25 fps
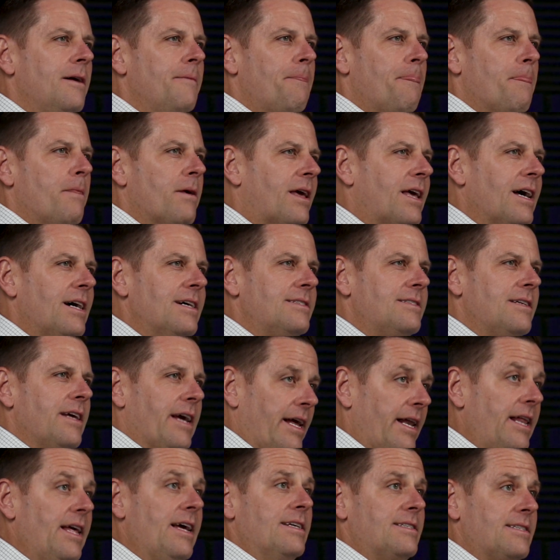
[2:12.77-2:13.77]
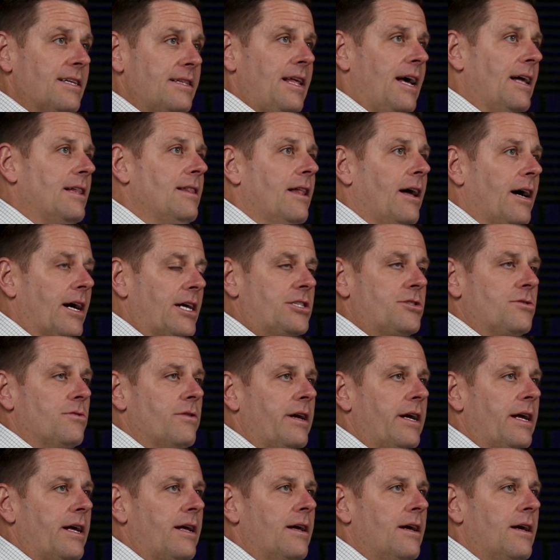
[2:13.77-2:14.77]
because it is in that
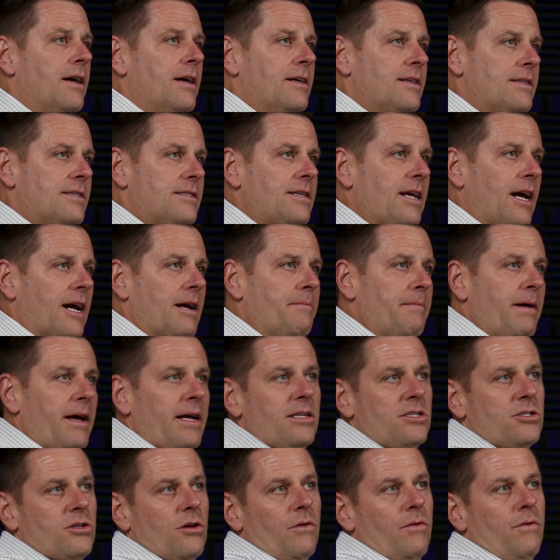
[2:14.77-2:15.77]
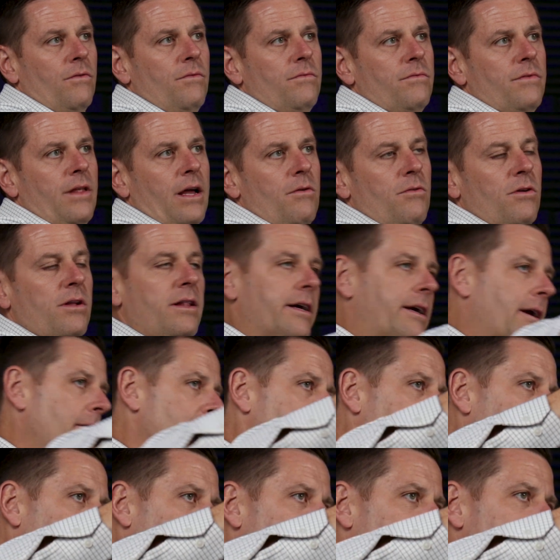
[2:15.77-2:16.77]
luxury segment. So they really
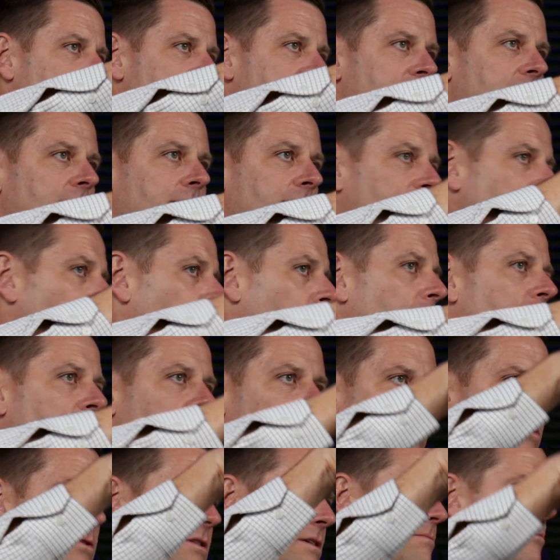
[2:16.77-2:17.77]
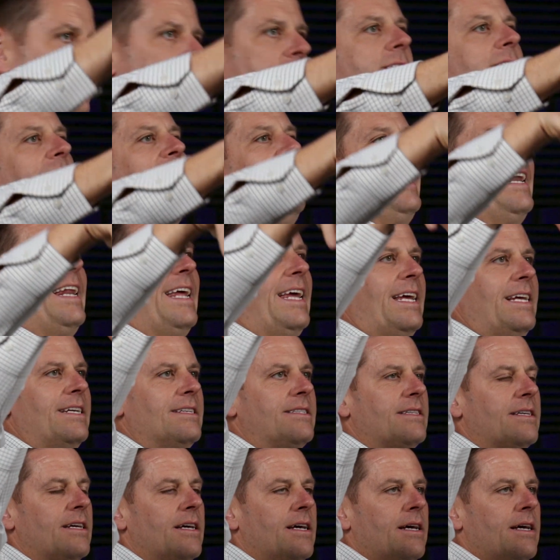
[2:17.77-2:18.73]
compare it to Volvos and Mercedes,